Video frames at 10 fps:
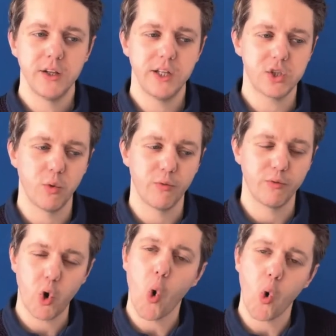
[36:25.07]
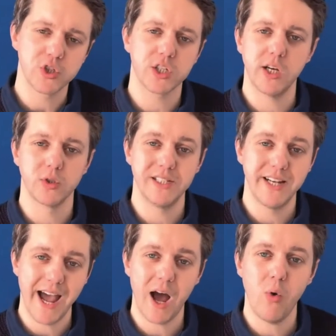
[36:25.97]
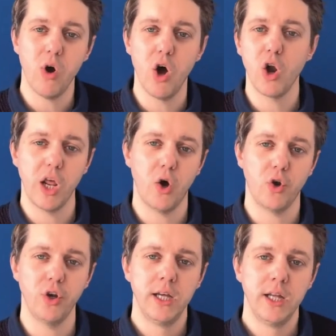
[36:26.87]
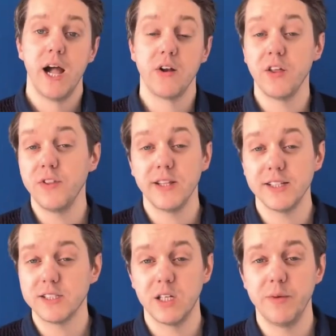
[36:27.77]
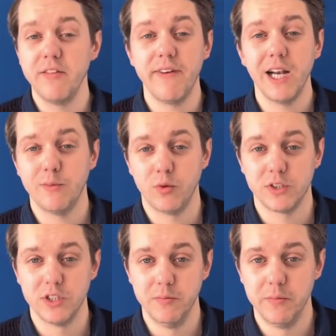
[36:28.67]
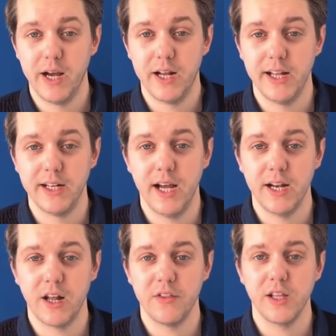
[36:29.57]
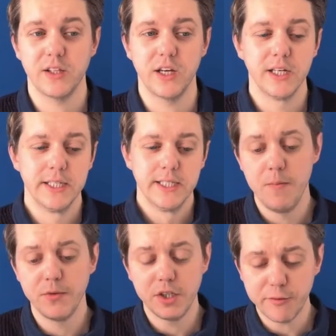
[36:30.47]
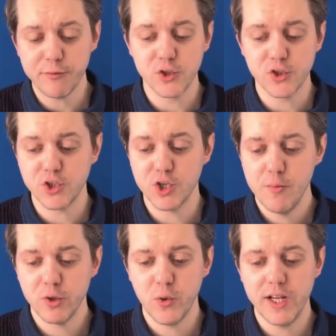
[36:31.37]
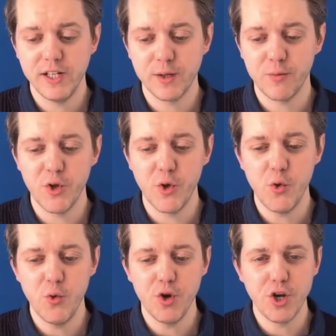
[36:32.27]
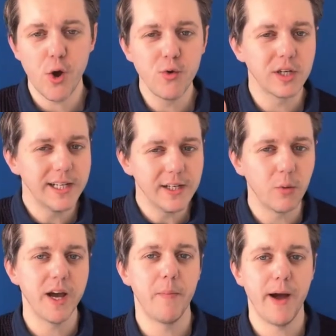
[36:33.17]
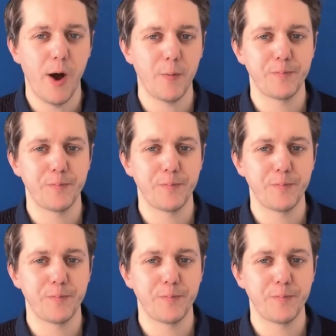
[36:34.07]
sort of core skills now, early on, then I think that's going to be invaluable to them. And I think that the difference between someone who knows a little bit about,